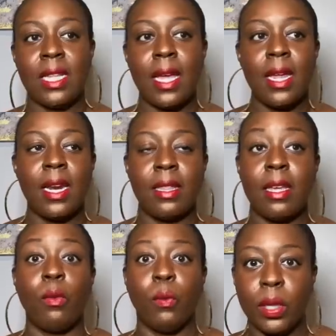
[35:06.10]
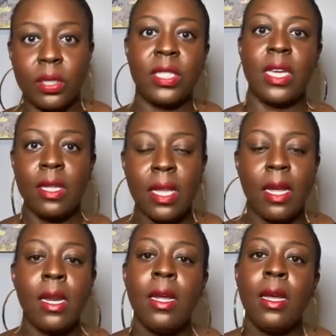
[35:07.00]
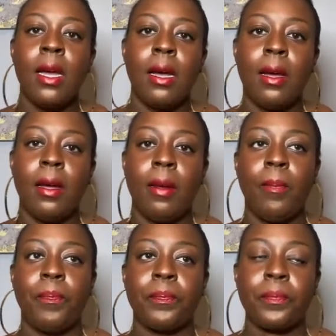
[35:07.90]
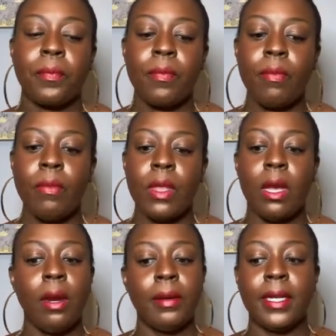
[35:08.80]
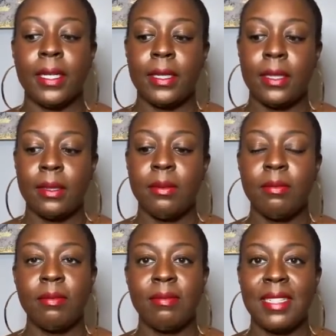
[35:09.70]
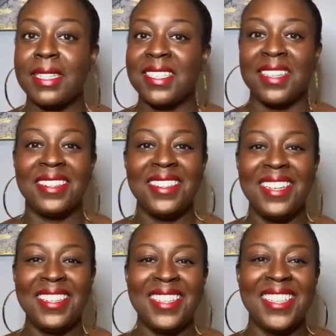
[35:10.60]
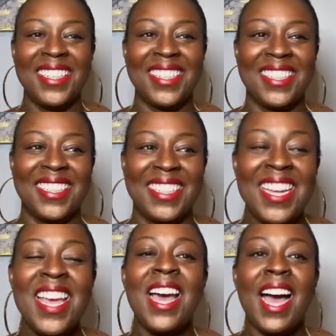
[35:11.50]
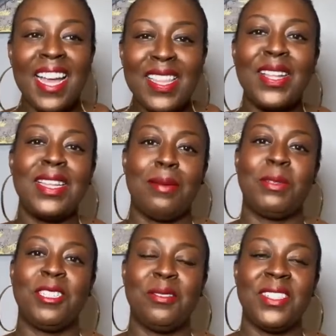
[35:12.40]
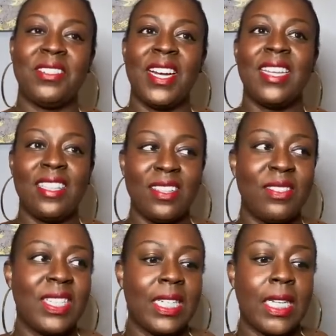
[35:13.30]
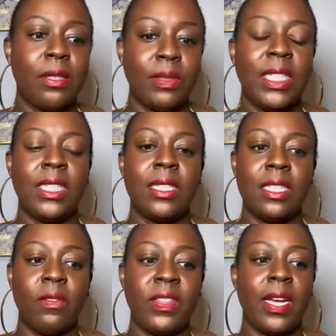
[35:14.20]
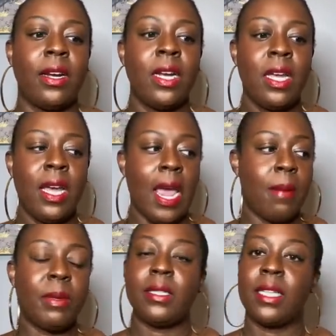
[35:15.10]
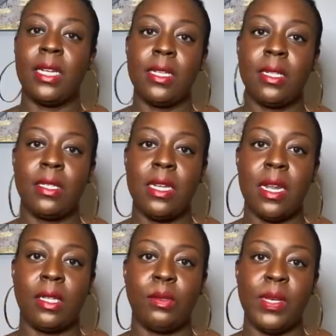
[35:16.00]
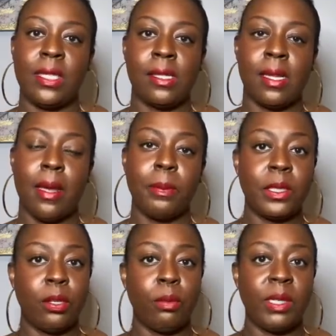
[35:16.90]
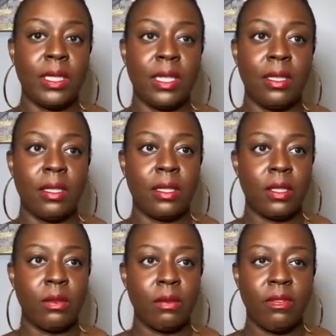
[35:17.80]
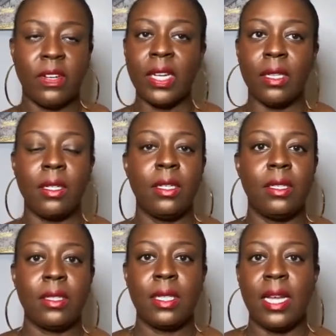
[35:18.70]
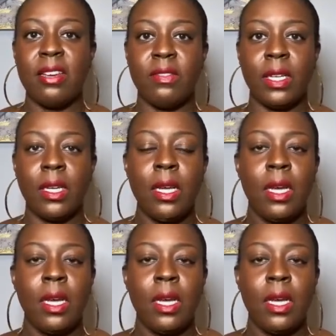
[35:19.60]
that, and I think we're seeing that. All right, guys. That's it. I thought the episode was great. I thought there was a lot of really good stuff there. And I'm excited to see next week's episode, because it looks fun. It looks lively.